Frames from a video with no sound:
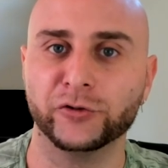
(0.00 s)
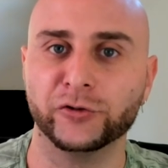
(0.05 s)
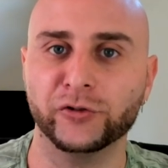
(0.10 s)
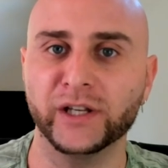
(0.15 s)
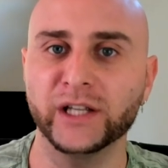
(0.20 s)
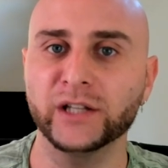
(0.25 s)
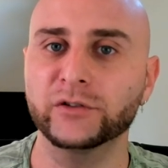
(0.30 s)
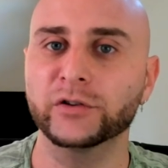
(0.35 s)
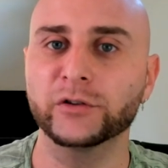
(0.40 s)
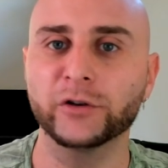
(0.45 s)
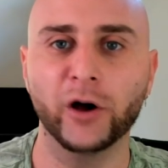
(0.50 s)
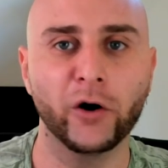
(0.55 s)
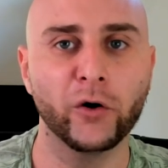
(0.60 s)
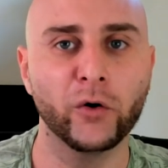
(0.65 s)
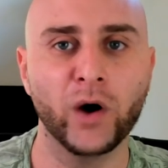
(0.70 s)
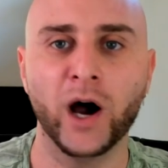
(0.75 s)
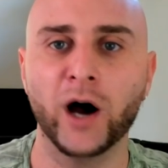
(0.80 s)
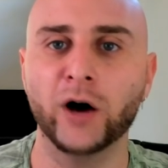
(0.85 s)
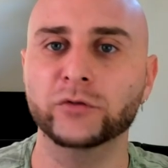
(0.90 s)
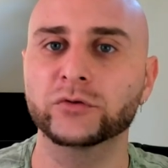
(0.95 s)
You need to
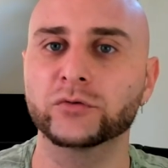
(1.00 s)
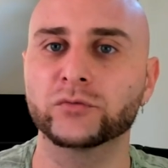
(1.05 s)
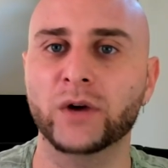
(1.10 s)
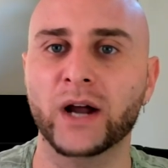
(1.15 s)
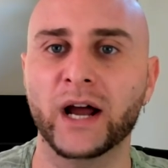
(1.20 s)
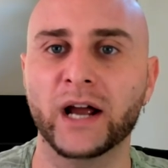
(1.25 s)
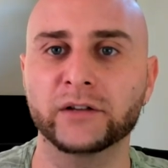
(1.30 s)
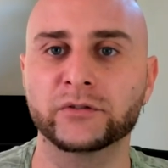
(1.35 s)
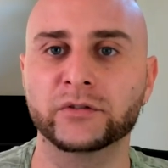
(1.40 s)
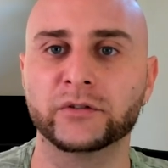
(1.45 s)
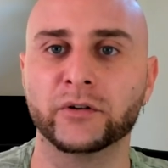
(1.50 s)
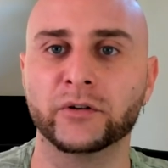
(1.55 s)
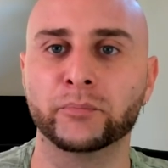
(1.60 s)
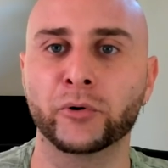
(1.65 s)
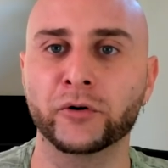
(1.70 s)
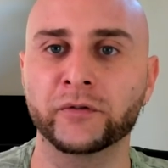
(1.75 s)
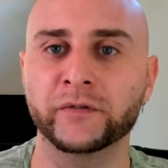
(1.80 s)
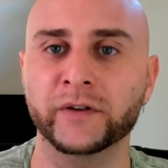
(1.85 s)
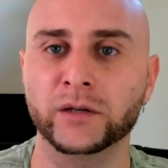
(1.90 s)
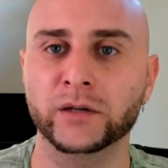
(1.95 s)
know how to write the
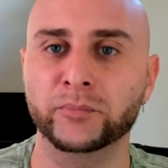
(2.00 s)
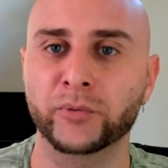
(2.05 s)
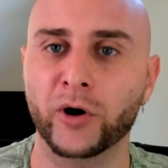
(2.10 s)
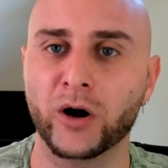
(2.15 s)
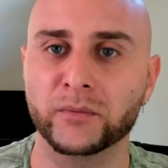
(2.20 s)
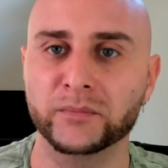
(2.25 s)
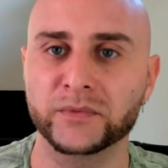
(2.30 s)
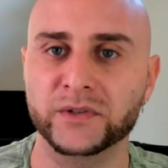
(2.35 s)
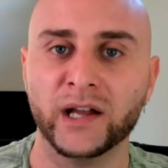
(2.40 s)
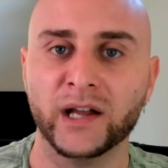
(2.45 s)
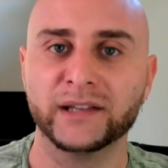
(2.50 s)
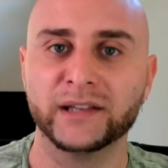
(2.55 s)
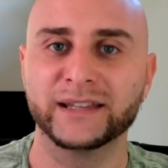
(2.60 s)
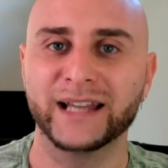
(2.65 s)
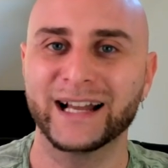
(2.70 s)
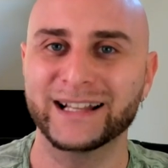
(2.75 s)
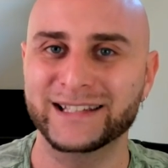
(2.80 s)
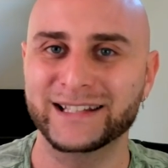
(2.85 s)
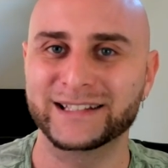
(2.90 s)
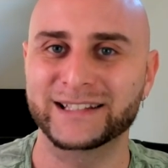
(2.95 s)
perfect prompts.
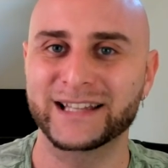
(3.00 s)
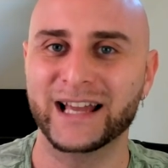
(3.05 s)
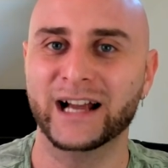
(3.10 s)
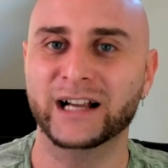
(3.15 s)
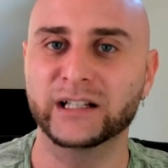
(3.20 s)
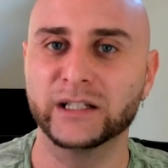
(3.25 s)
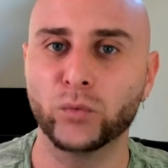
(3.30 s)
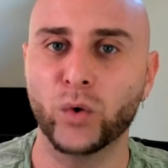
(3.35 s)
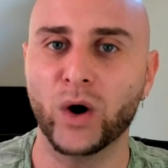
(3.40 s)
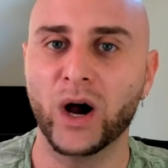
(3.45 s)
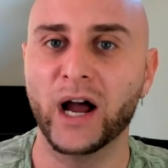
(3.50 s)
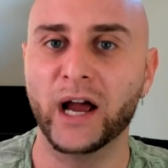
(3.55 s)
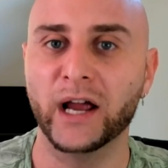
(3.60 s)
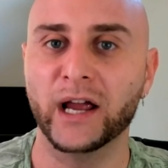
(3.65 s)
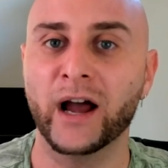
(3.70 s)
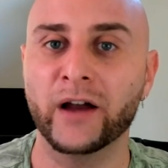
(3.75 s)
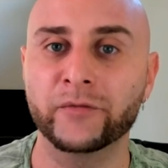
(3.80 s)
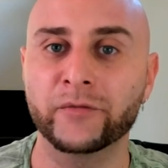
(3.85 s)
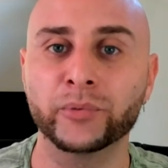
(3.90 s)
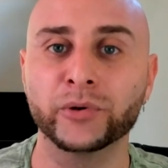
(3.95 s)
That's exactly
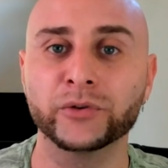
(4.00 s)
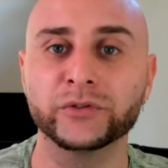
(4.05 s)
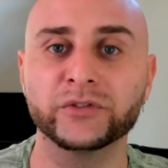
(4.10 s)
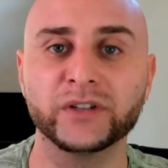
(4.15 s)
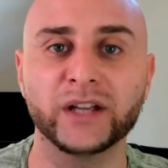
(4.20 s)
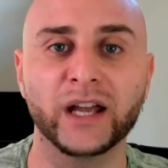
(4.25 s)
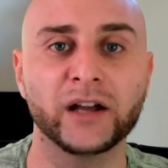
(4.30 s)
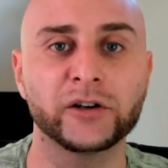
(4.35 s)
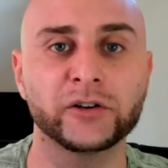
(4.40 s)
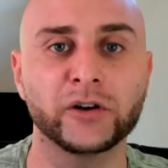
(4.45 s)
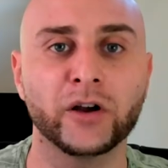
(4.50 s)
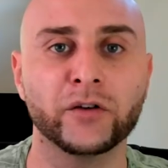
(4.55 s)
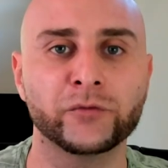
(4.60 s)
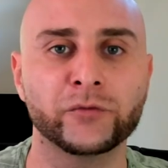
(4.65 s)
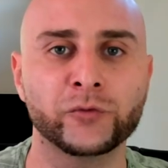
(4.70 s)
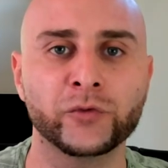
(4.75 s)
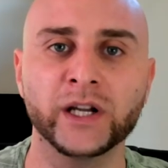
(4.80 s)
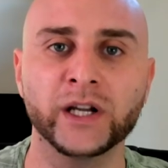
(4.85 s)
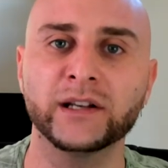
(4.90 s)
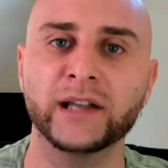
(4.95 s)
why I've put together a
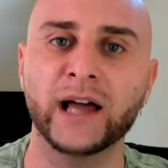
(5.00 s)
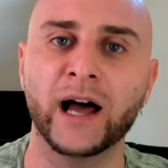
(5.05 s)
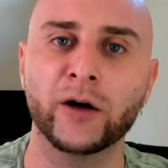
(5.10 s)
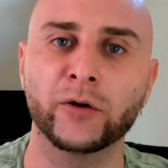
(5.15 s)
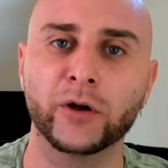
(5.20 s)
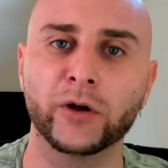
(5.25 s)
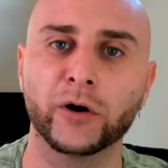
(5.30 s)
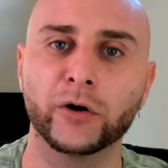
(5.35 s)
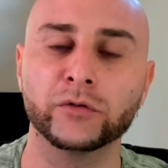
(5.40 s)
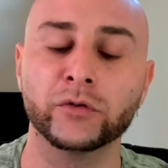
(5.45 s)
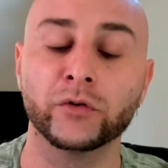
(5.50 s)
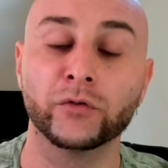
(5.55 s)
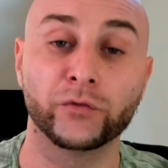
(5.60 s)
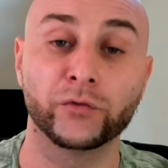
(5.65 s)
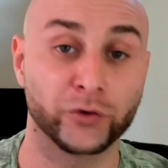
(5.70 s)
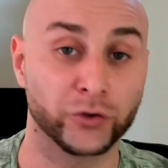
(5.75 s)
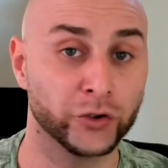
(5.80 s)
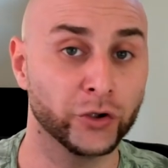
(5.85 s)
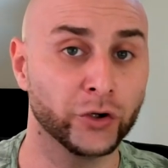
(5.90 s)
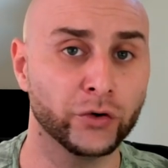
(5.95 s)
free download
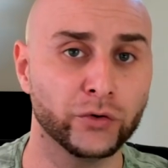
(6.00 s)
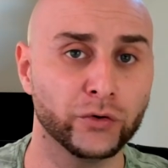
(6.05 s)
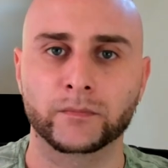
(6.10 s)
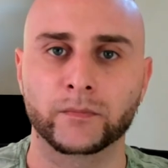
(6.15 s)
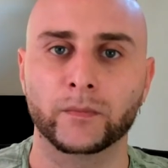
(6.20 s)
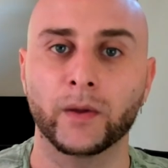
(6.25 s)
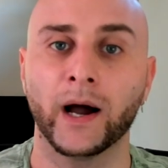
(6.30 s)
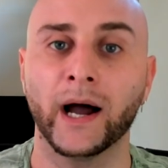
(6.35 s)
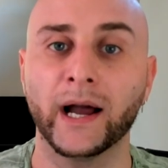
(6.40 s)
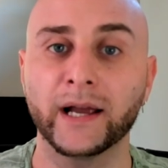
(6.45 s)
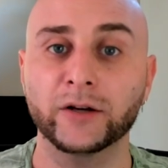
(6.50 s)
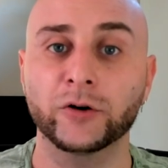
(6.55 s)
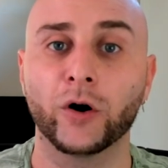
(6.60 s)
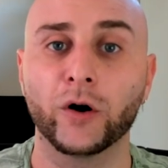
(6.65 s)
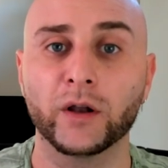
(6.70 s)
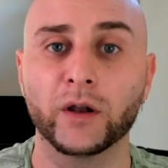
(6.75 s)
for you. I call